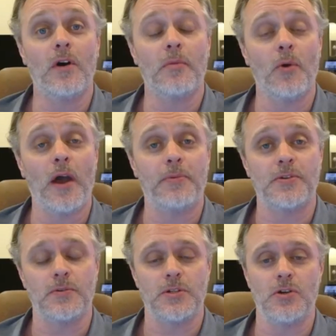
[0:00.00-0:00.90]
to
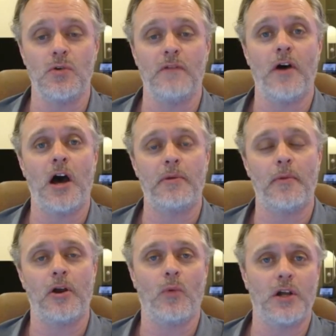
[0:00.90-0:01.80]
episode 2 of Hobby
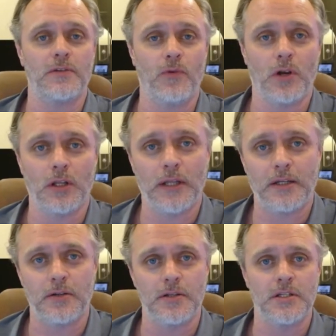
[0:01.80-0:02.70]
Market Watch for
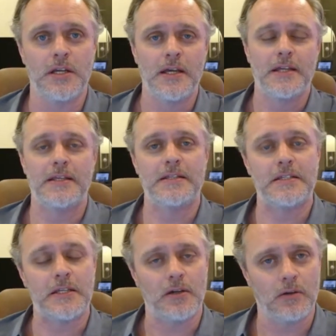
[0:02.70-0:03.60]
Collectors. This is
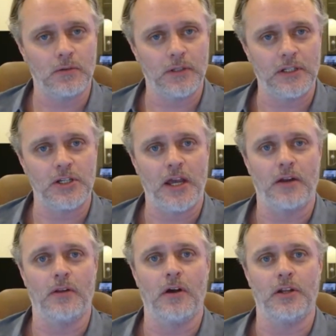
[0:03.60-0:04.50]
the only
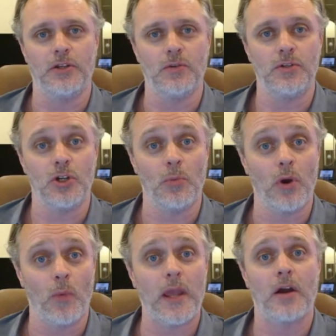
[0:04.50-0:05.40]
channel on YouTube
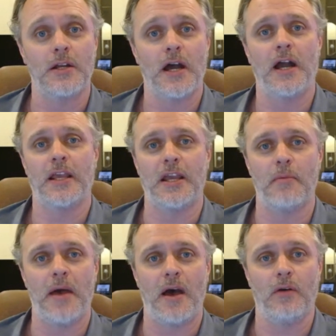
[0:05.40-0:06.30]
where we are talking
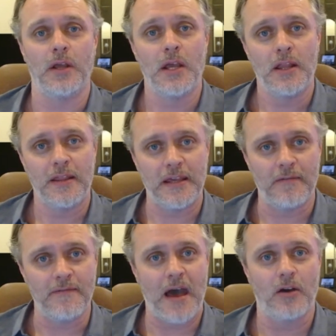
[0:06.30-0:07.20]
about the
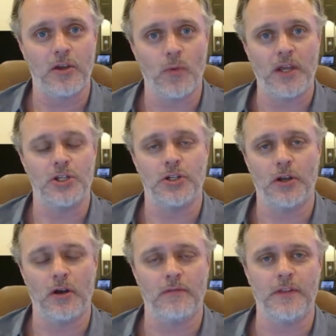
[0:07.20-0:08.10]
evaluation
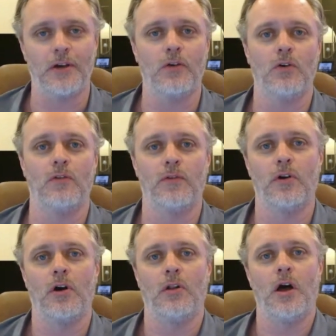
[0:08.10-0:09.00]
of the
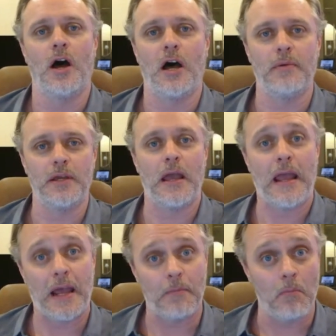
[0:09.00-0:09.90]
overall hobby
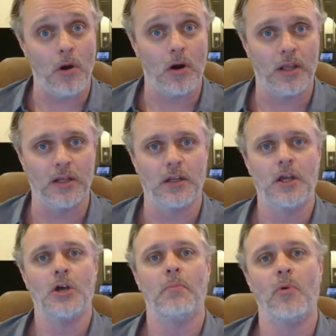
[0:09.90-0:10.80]
and market,
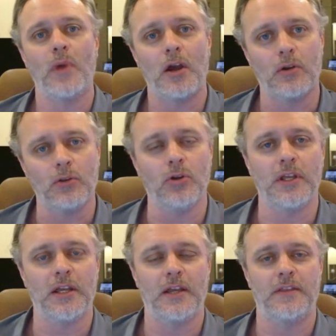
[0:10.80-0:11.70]
but we are
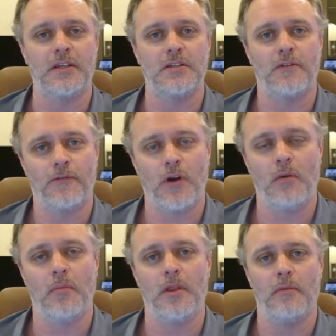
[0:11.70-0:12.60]
looking at this
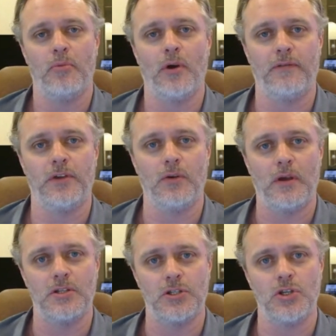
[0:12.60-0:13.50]
from the point of view
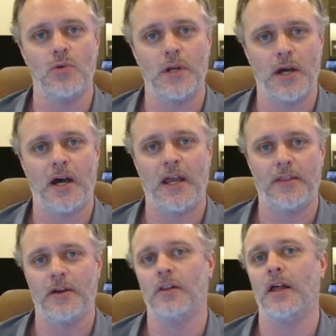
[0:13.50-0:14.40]
as you and I,
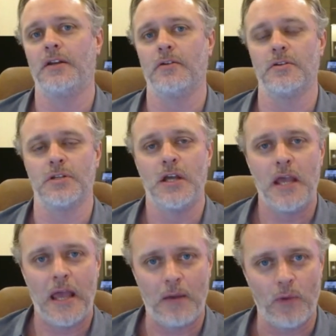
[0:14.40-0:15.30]
the collectors,
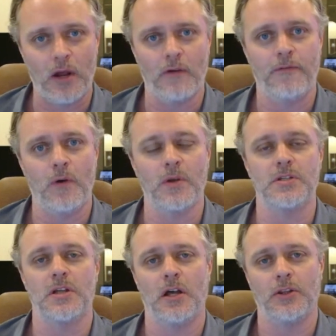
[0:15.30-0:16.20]
and we are
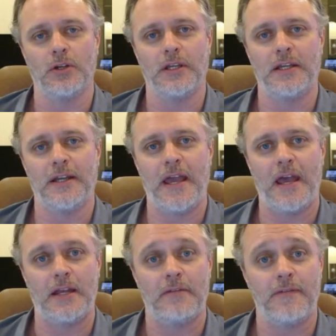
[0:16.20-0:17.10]
focused on looking
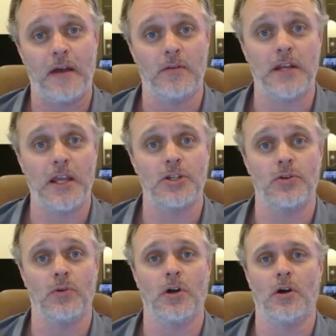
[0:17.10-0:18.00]
at
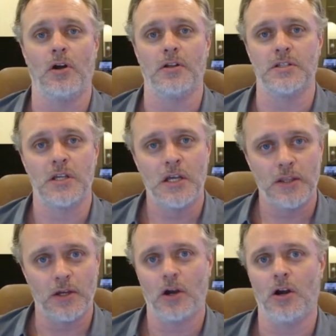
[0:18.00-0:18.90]
foundational cards,
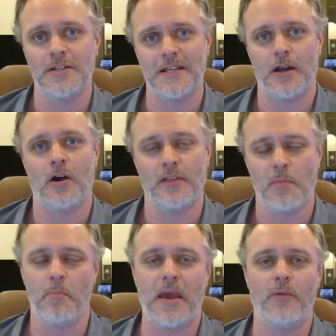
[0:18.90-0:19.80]
the cards that are the
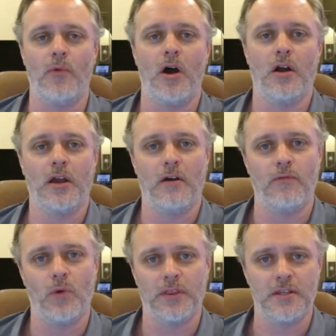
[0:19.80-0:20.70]
bedrock
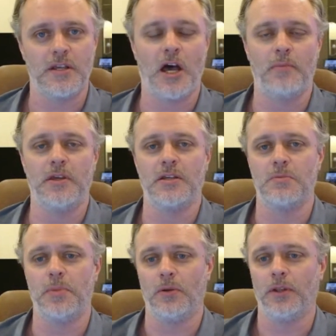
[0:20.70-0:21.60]
of what this hobby is
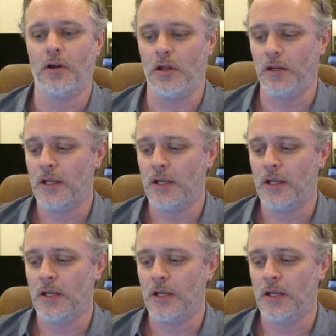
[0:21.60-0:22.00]
built on.